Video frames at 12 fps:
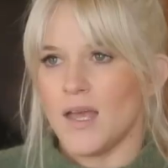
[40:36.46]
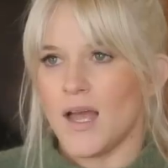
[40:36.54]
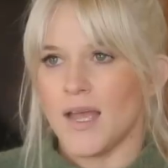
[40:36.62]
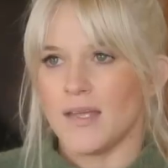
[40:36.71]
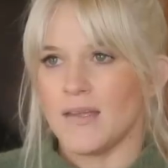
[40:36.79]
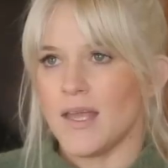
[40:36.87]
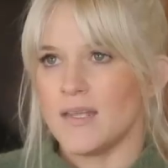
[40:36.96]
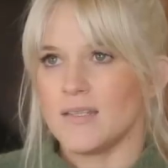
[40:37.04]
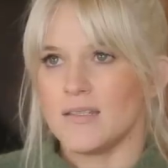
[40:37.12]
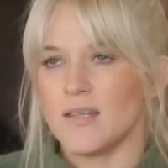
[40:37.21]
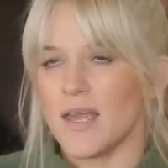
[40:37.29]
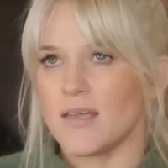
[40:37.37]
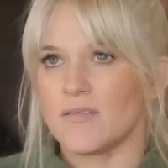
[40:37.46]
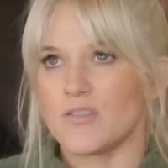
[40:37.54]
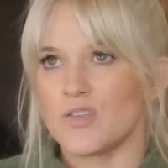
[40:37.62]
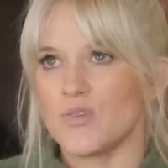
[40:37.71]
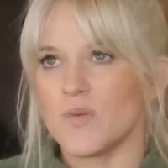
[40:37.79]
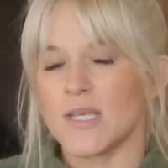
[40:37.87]
I and like
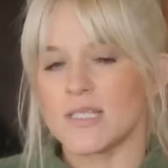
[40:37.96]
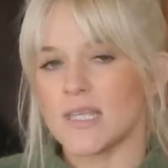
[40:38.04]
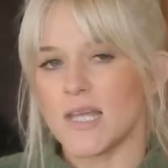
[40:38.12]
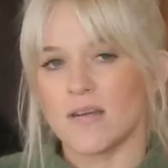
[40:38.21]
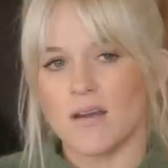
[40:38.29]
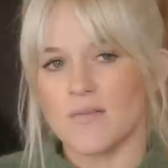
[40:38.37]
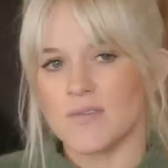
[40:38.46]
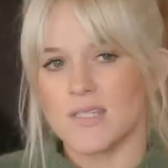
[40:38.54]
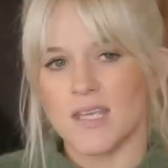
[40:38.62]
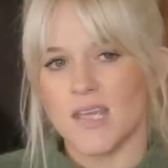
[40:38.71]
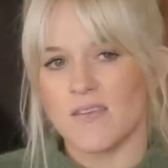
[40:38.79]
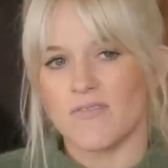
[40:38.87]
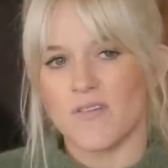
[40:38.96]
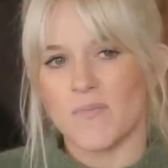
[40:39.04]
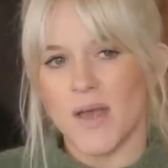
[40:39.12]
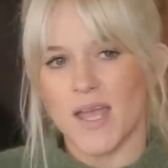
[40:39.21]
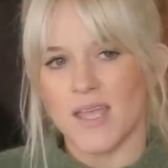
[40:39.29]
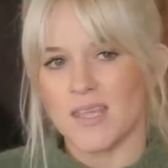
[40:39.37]
two weeks later, I was singing for
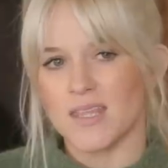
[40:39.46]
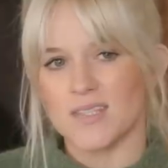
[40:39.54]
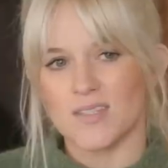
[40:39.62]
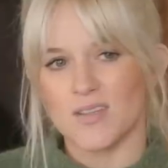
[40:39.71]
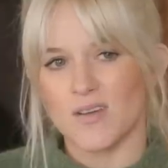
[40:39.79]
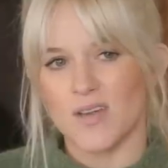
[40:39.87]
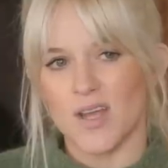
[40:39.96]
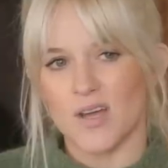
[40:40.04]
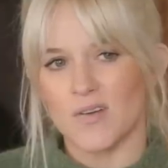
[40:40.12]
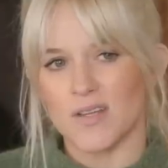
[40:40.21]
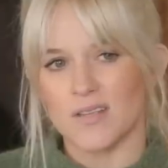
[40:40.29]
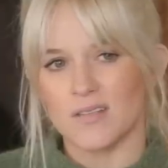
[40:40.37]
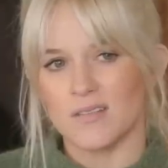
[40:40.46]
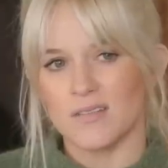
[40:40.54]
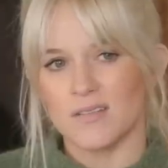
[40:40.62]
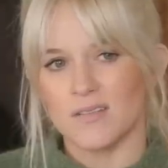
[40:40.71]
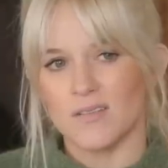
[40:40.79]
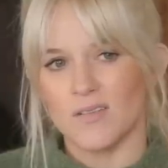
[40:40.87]
Mike in the studio in
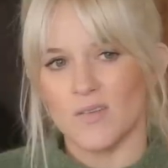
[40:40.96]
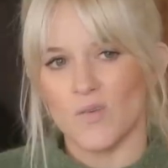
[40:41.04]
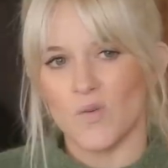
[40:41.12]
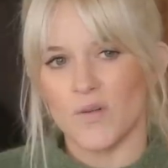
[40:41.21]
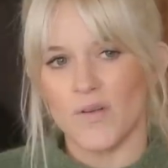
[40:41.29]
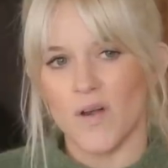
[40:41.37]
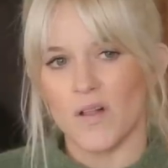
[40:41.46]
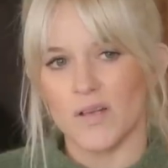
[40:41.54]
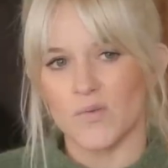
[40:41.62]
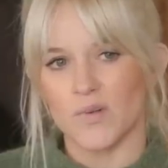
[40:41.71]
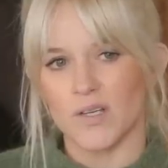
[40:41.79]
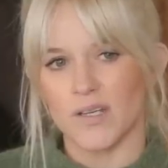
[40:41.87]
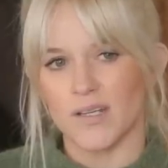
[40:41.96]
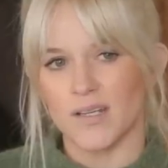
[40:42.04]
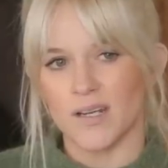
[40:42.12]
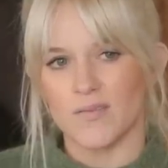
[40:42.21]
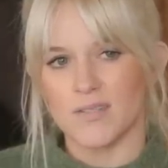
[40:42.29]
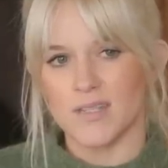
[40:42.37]
North Hollywood, and
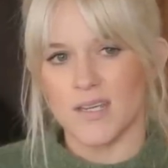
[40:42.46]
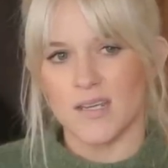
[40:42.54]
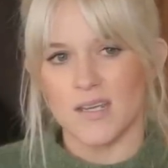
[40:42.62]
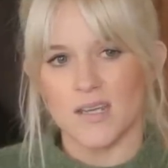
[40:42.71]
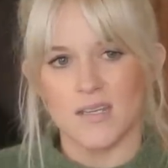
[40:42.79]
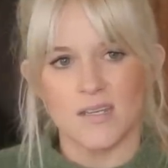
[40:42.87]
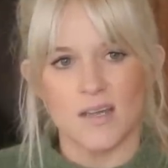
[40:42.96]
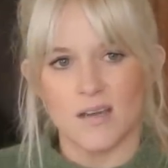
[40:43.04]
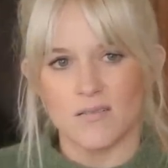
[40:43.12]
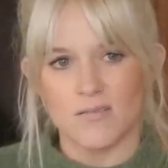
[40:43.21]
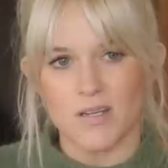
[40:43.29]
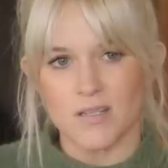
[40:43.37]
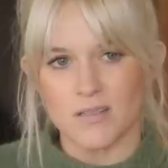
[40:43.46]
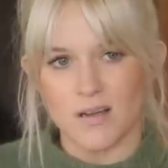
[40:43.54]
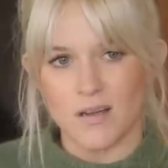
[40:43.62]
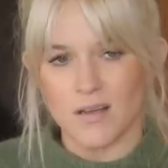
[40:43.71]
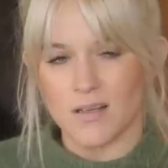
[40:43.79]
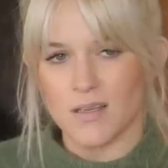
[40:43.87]
I was singing an India Arie
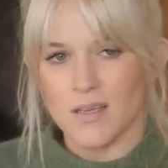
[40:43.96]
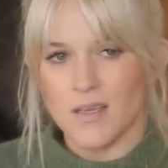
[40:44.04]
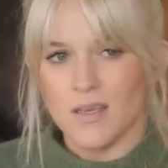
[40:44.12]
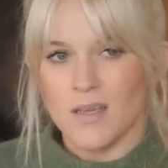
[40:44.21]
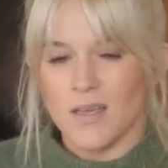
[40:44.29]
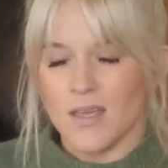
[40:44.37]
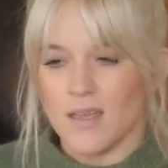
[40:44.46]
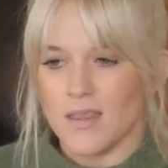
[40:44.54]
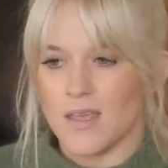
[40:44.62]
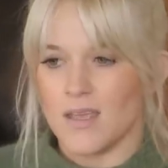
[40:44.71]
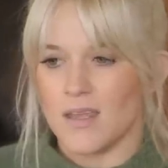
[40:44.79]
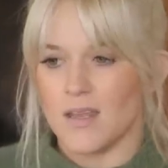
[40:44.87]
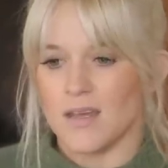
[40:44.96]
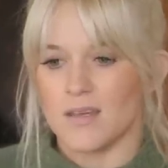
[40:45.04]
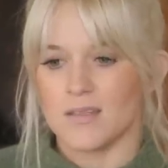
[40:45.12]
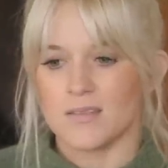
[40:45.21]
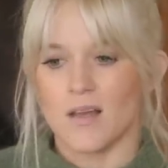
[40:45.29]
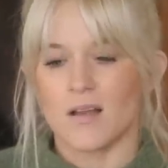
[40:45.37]
song, and then
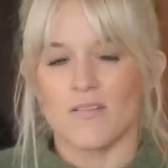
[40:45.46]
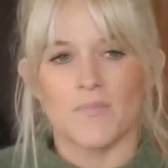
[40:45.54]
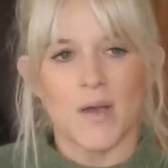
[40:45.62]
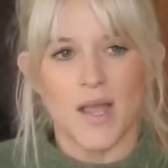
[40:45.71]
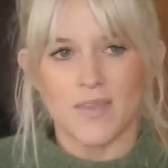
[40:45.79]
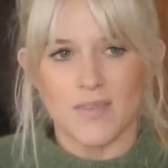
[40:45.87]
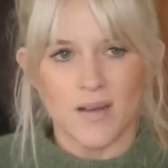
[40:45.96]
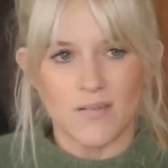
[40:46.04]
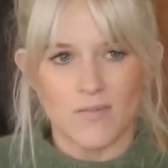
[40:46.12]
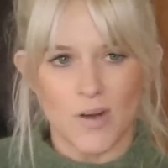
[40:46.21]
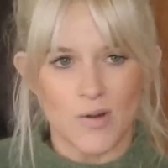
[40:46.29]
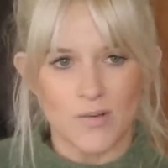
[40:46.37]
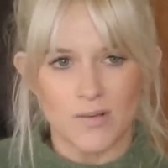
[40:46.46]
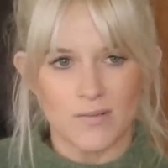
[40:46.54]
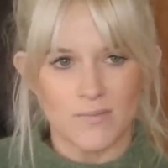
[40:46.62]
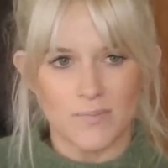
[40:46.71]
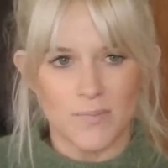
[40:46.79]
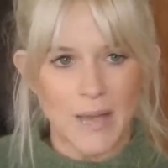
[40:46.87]
a song of mine that I wrote
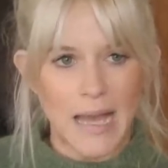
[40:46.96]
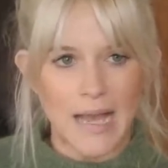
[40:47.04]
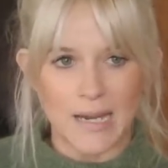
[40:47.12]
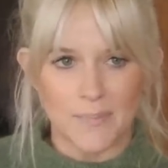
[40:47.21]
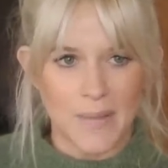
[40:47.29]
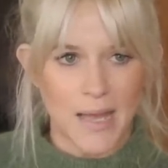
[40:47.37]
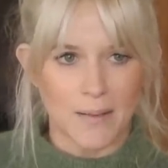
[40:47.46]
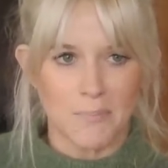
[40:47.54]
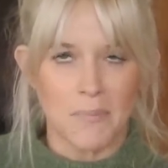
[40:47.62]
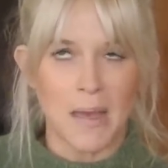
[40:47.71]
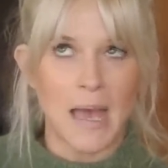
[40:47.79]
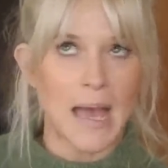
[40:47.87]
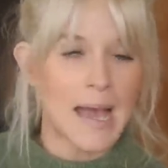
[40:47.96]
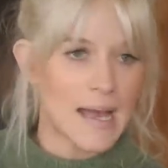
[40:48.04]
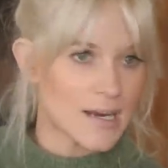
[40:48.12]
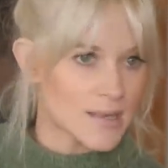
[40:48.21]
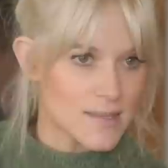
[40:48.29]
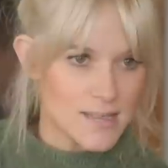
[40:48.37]
back, back,
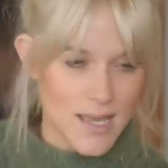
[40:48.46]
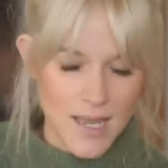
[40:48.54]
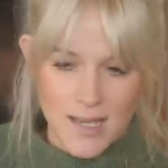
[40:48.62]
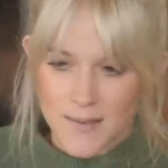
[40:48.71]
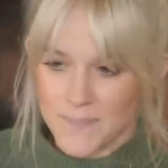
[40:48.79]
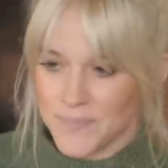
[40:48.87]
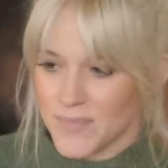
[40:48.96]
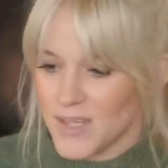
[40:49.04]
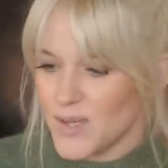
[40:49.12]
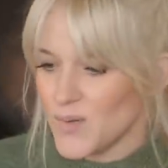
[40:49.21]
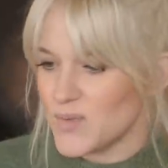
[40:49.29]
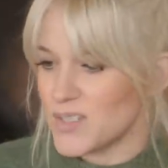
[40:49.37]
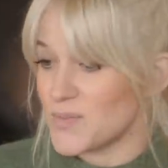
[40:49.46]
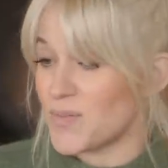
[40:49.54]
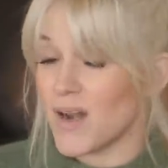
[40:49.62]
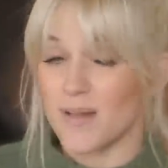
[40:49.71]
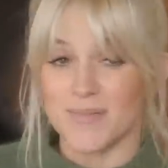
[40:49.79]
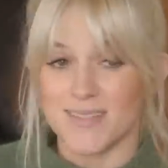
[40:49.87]
back in the day which is
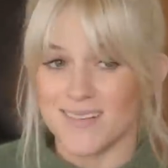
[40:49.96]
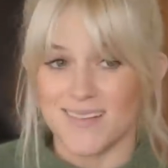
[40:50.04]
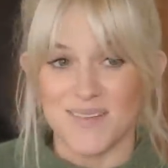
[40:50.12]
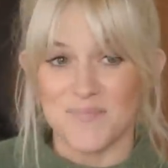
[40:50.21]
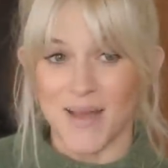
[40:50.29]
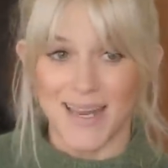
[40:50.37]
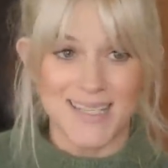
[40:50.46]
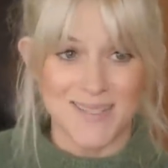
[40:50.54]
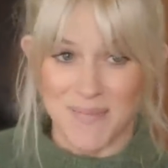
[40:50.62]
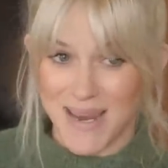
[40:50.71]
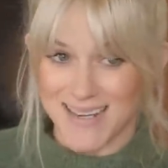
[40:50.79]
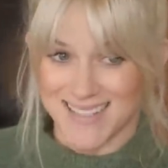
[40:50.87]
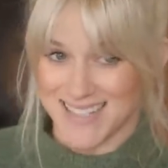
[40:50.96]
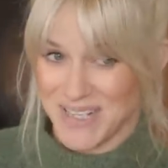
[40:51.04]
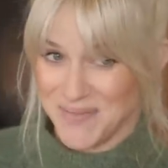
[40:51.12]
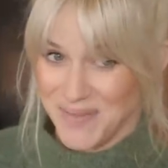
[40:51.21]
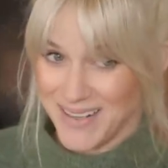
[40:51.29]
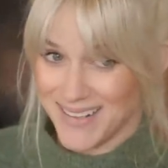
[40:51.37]
probably still on MySpace
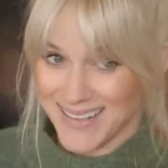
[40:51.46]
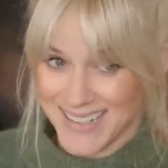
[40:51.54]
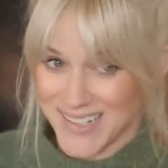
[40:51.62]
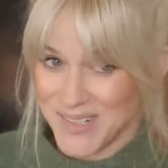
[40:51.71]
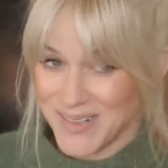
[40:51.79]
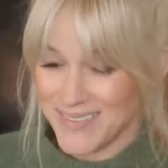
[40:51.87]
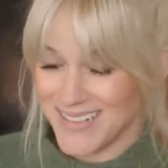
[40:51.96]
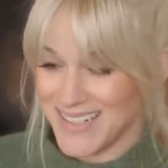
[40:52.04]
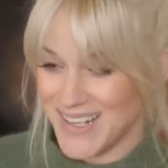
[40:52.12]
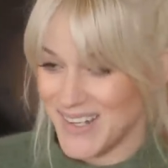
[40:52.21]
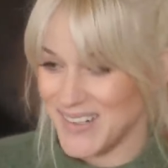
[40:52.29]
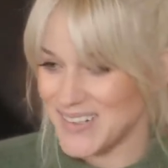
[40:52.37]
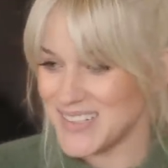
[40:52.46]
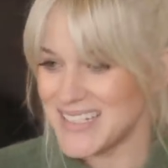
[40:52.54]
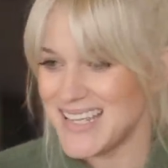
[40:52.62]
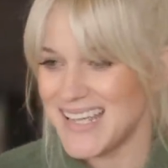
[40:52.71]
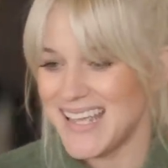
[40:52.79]
somewhere. Like, who even knows?